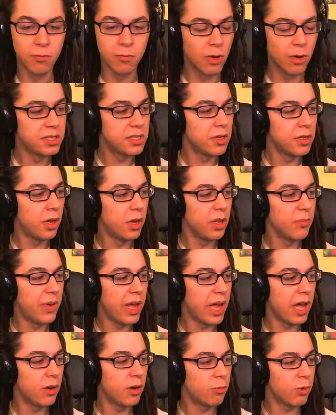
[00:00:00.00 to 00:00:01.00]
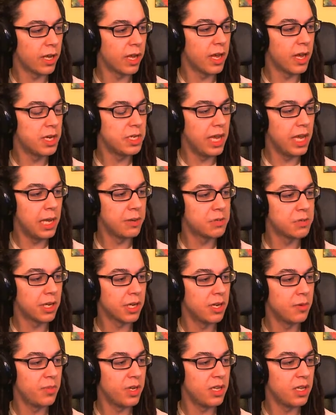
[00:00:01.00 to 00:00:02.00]
What's it all about? What kind of games are
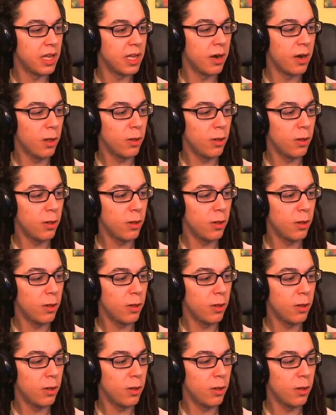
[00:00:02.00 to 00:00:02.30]
going to be there?